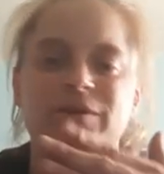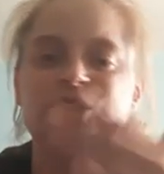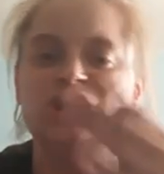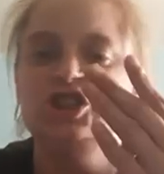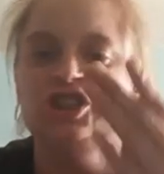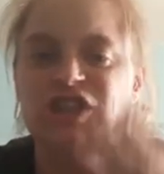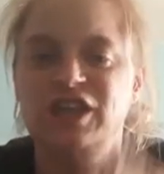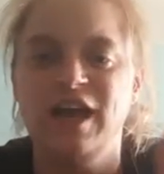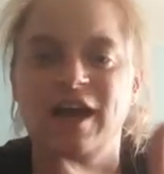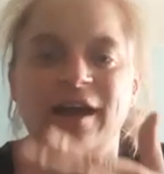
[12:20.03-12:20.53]
to
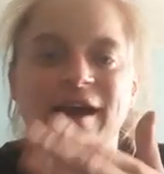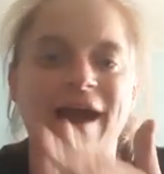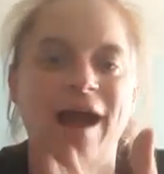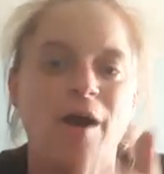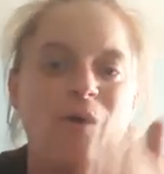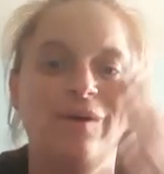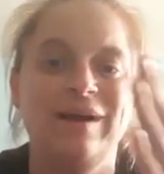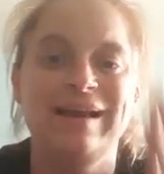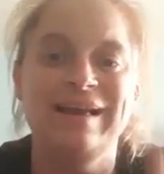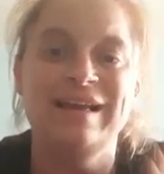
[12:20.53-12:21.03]
check
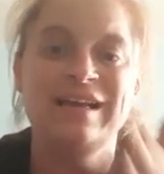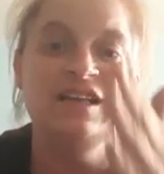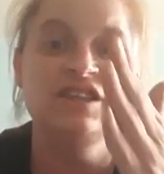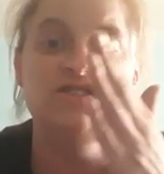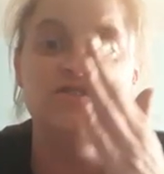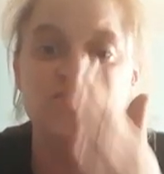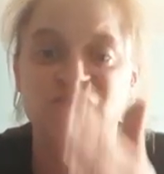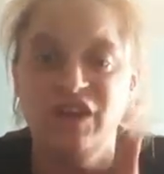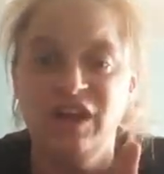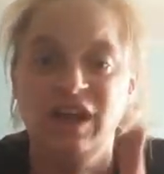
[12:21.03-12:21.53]
out
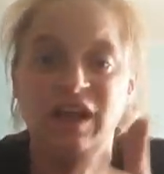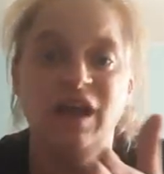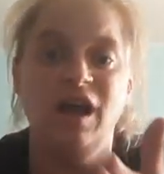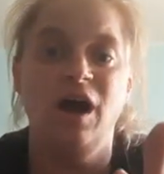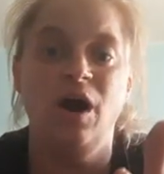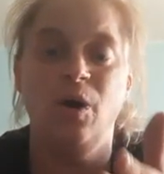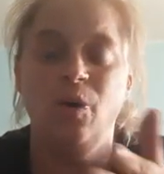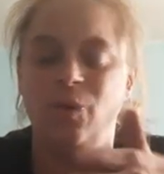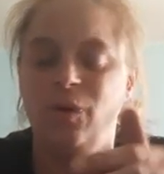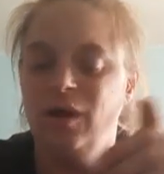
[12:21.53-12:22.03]
his
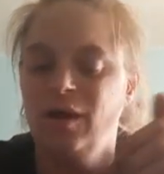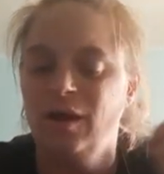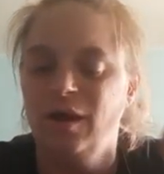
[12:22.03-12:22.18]
video